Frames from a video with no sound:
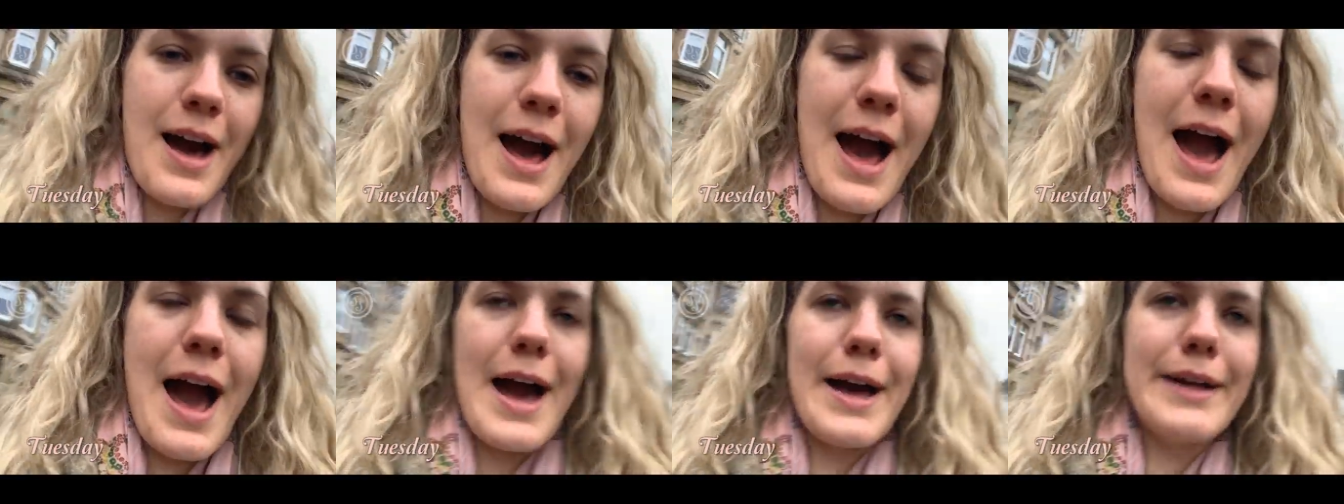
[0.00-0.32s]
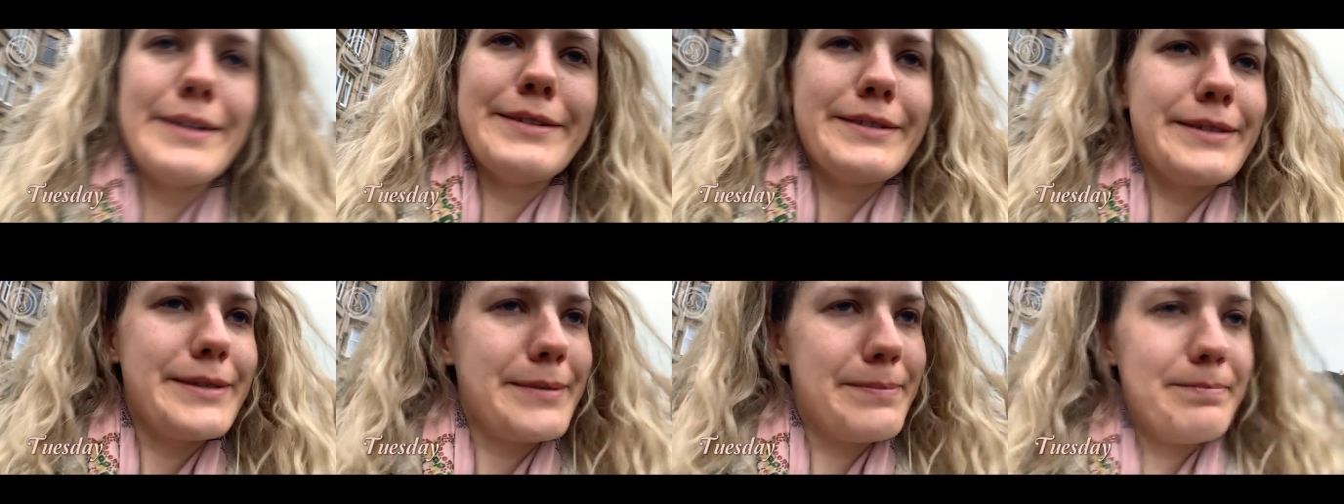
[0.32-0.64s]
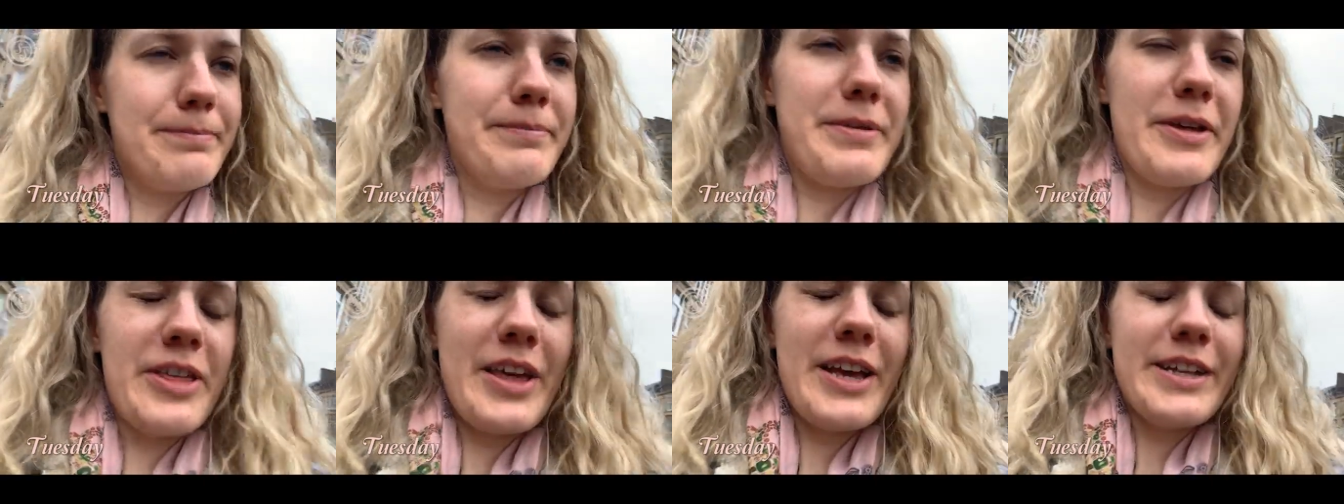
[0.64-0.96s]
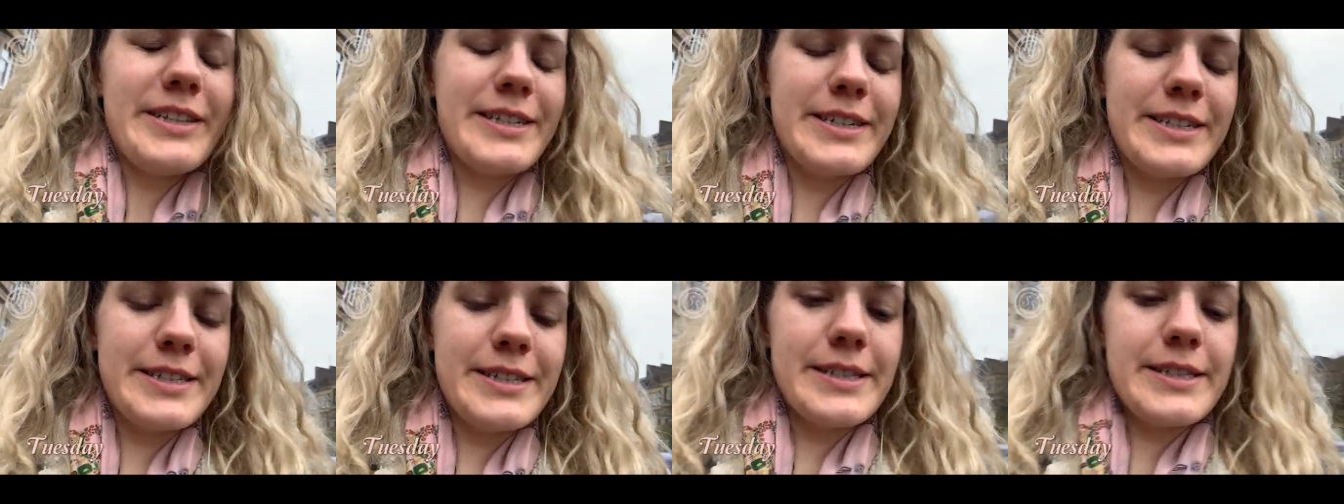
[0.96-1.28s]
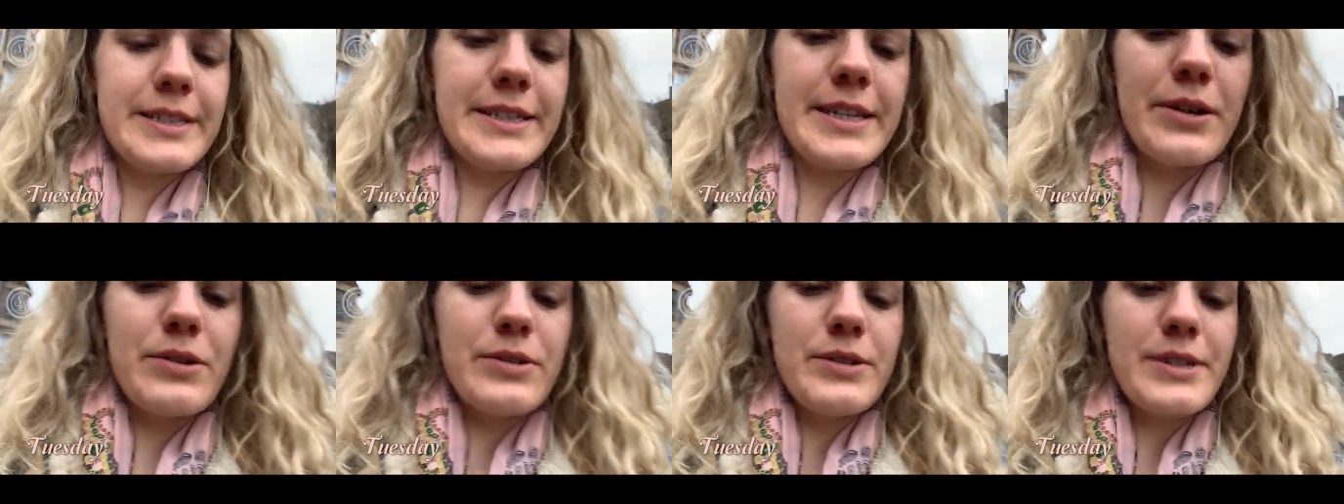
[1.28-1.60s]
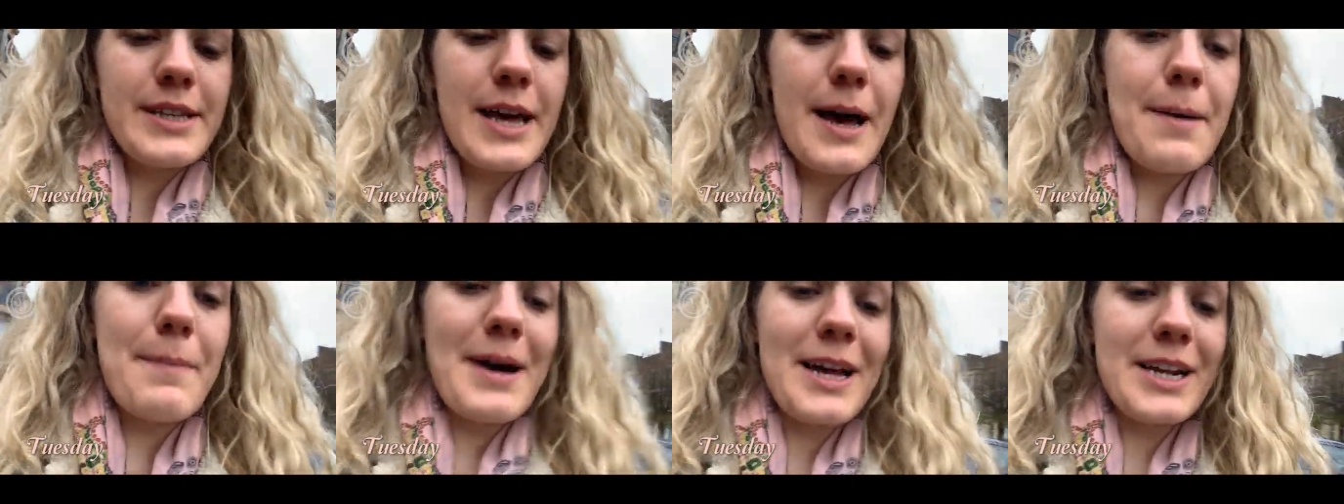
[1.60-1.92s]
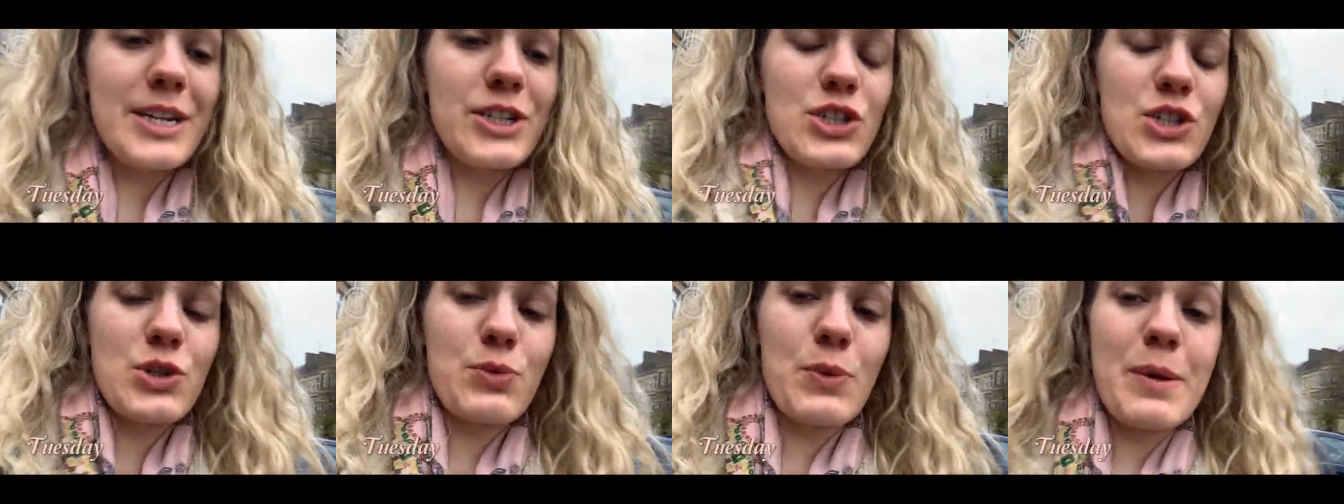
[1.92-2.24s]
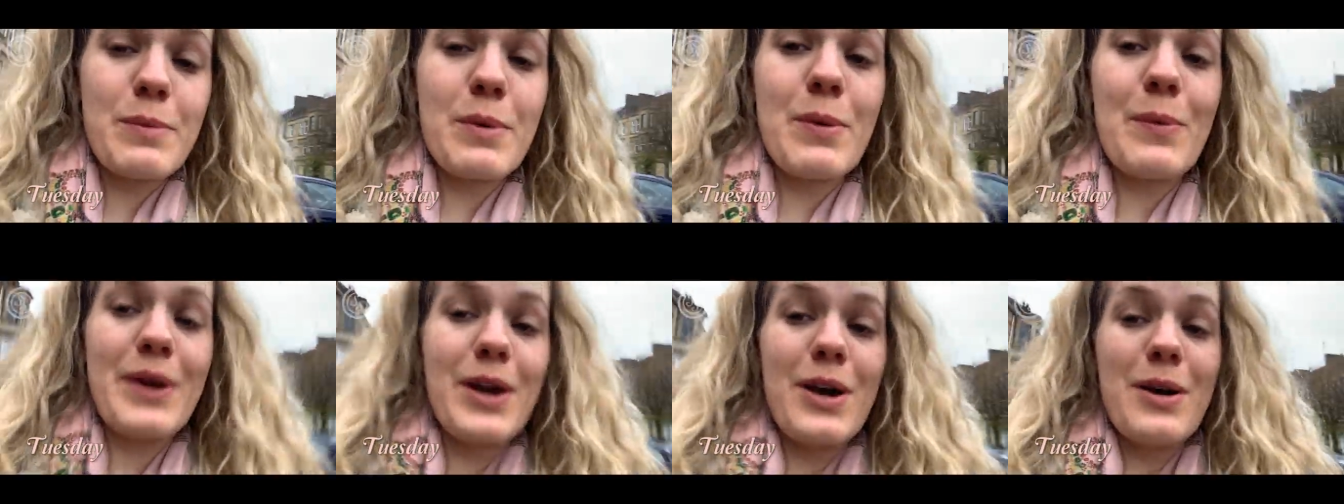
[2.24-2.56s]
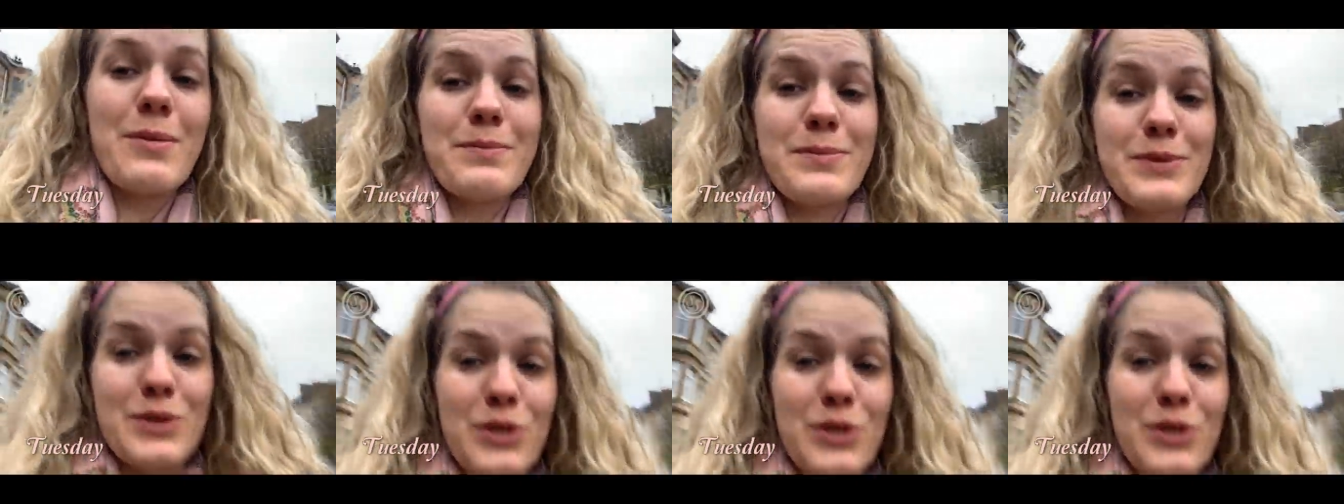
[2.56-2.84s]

And pathetic as it sounds, I managed to work my way up